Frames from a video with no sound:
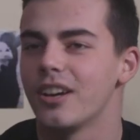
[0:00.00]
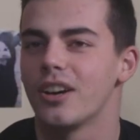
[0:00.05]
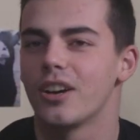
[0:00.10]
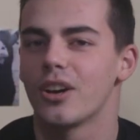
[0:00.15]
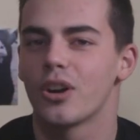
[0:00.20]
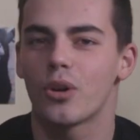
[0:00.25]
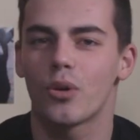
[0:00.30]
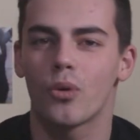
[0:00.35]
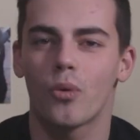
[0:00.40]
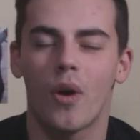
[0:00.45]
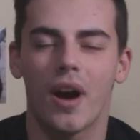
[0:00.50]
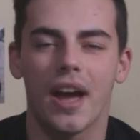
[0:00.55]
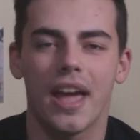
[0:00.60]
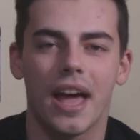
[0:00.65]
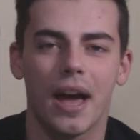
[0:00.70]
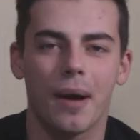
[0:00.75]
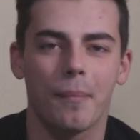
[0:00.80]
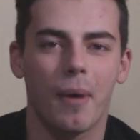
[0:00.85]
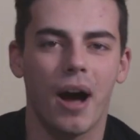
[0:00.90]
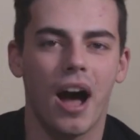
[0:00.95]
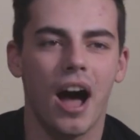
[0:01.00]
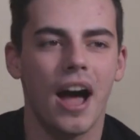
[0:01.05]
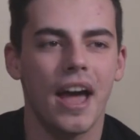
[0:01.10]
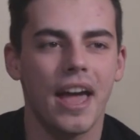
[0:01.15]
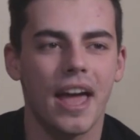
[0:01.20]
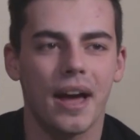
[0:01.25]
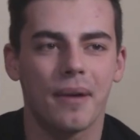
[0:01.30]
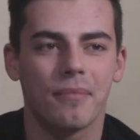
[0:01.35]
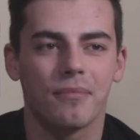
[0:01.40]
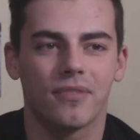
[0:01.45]
Who I am. I
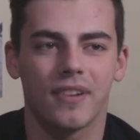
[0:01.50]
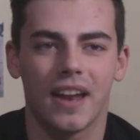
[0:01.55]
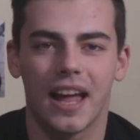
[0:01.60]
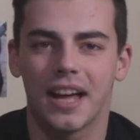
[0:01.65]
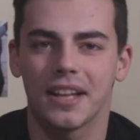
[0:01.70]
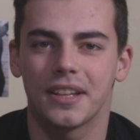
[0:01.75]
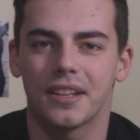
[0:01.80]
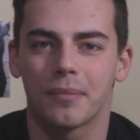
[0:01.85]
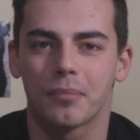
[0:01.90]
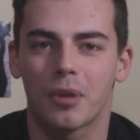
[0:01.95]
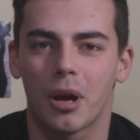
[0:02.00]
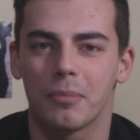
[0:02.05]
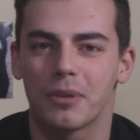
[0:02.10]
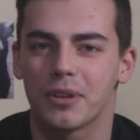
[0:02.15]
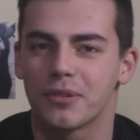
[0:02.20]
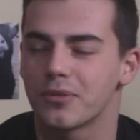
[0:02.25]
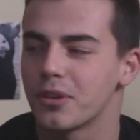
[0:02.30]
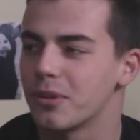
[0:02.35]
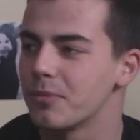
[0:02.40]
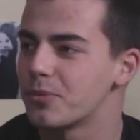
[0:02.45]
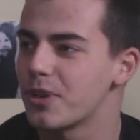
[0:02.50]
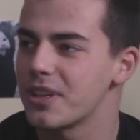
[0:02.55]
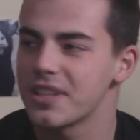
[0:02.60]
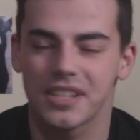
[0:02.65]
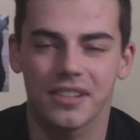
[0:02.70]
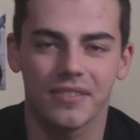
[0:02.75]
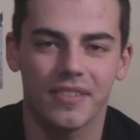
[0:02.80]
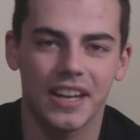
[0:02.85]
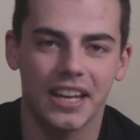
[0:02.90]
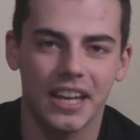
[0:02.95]
am Vlad. I'm coming from
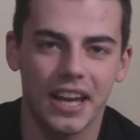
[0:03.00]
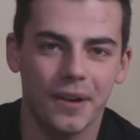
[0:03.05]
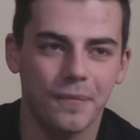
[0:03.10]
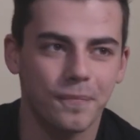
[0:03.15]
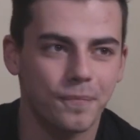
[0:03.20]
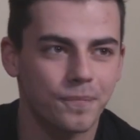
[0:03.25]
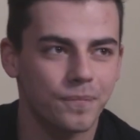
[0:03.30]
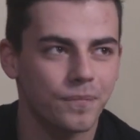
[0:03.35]
Transylvania.